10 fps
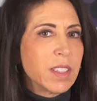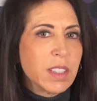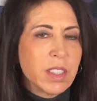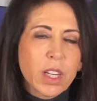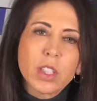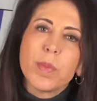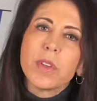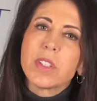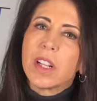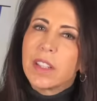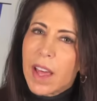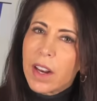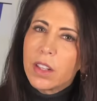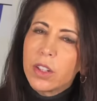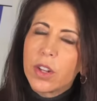deductibles and a lot
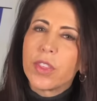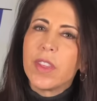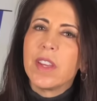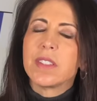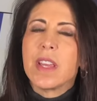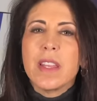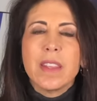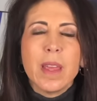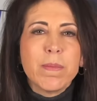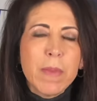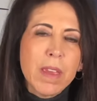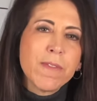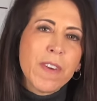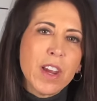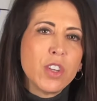of little things that may
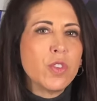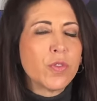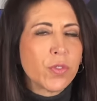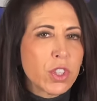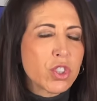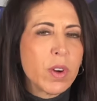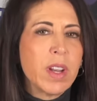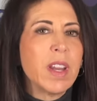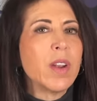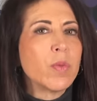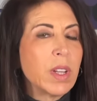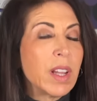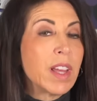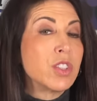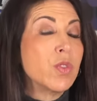find you frustrated and
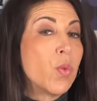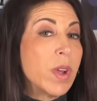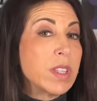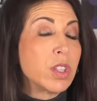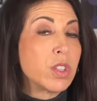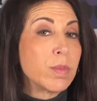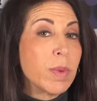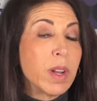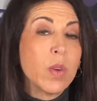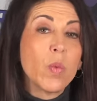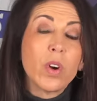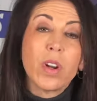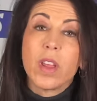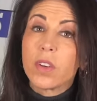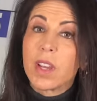realize you've wasted your money, where in other